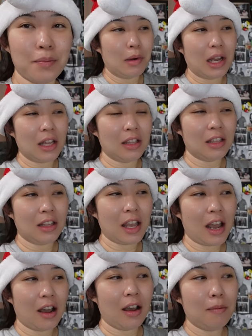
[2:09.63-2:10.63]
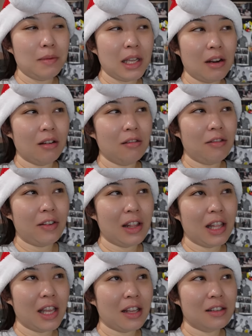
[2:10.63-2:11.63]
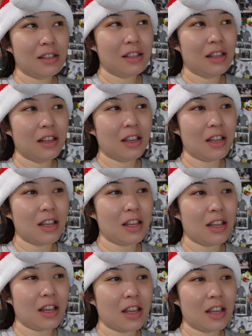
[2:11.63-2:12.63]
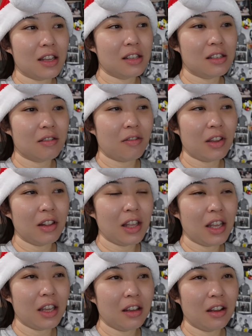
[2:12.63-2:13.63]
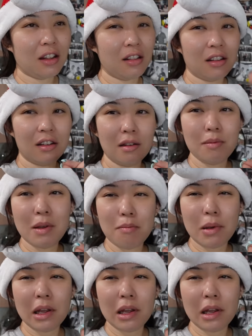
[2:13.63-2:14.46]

But yeah, update on Felix he is feeling a little bit